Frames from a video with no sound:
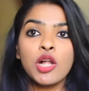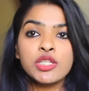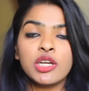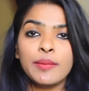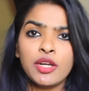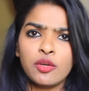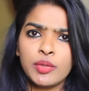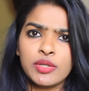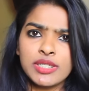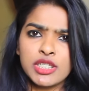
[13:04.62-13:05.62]
Also comment down
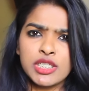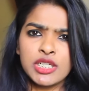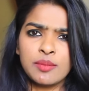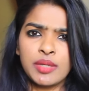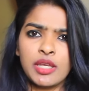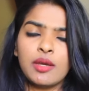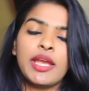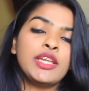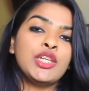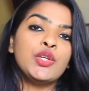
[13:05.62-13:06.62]
below suggesting me
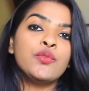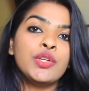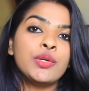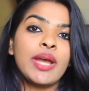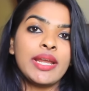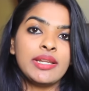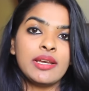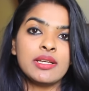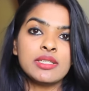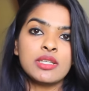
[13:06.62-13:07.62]
any new video
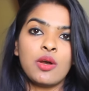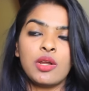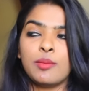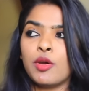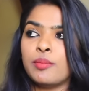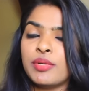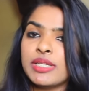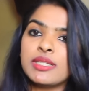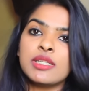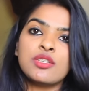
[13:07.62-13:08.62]
ideas or about
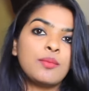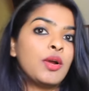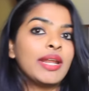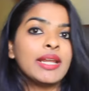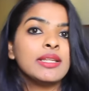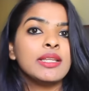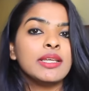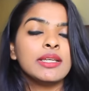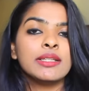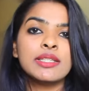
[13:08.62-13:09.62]
braces or about
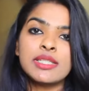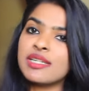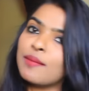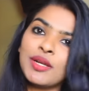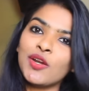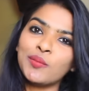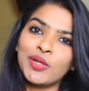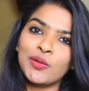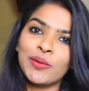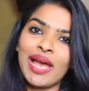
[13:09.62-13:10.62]
anything. Just comment down
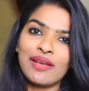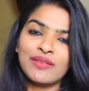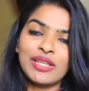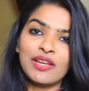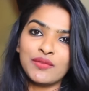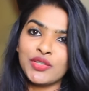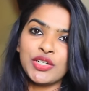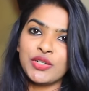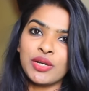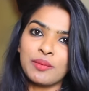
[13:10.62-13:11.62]
below. I will love to
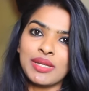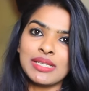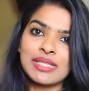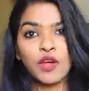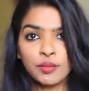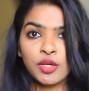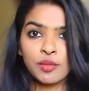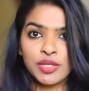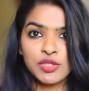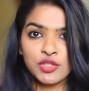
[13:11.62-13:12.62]
read your comments. Follow me
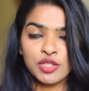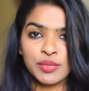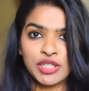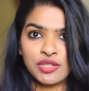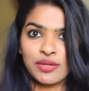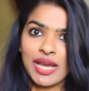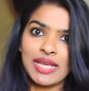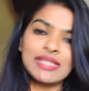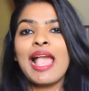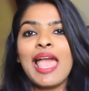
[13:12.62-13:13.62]
on my social media,
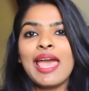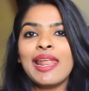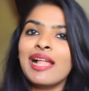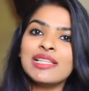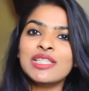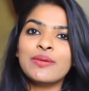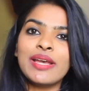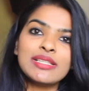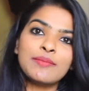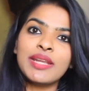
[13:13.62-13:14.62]
guys, and I'll see you
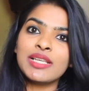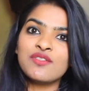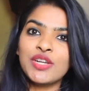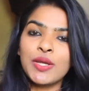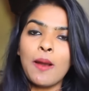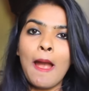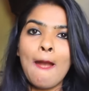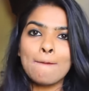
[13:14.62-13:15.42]
guys in my next video.